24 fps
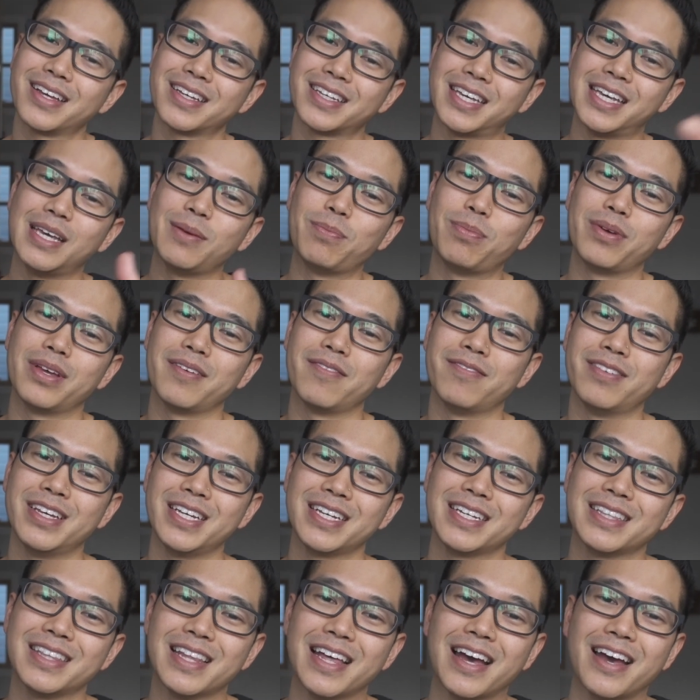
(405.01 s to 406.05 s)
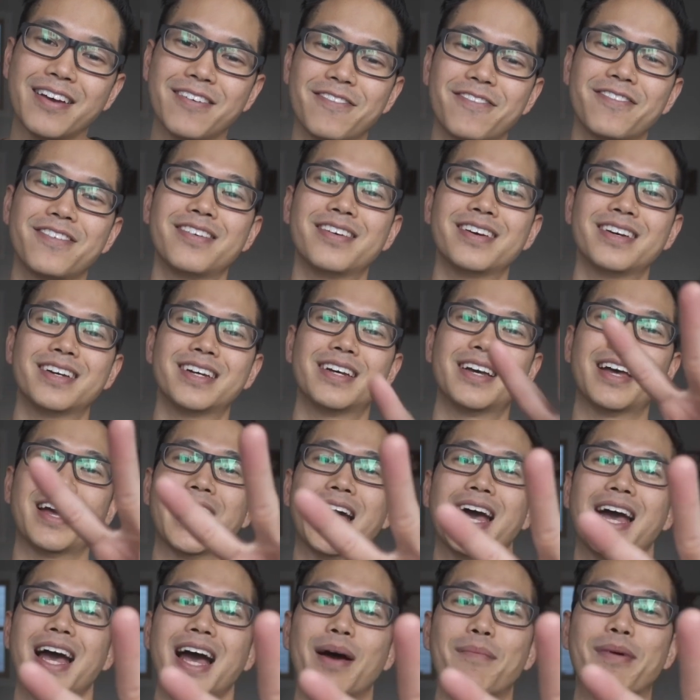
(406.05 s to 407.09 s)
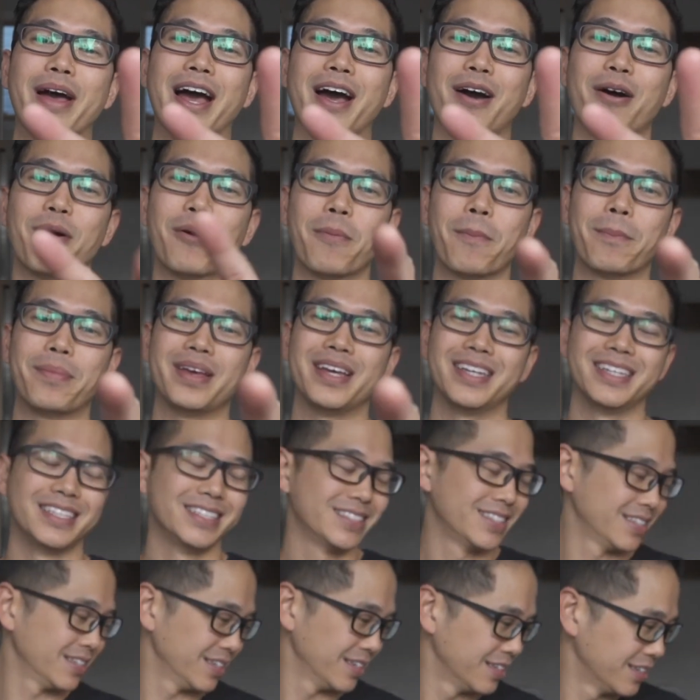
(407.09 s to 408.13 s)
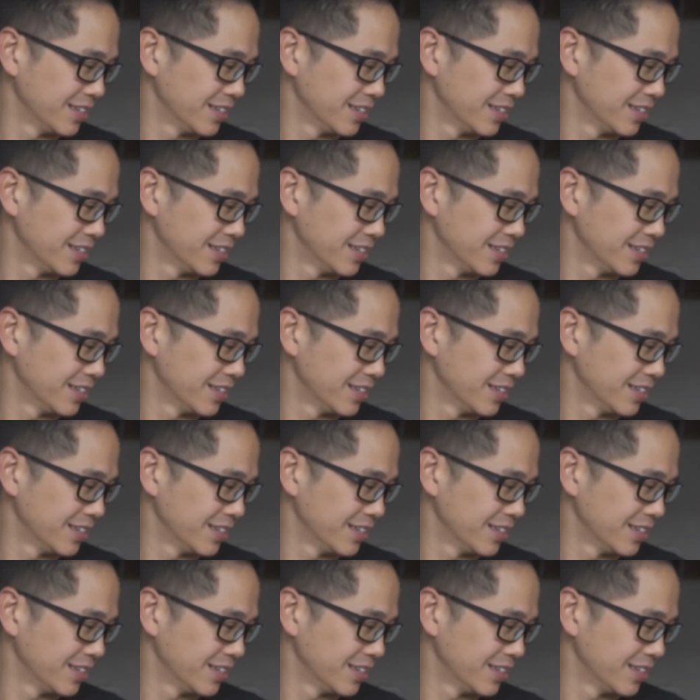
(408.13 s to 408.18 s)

Keep it vegan life. I'm out. Peace.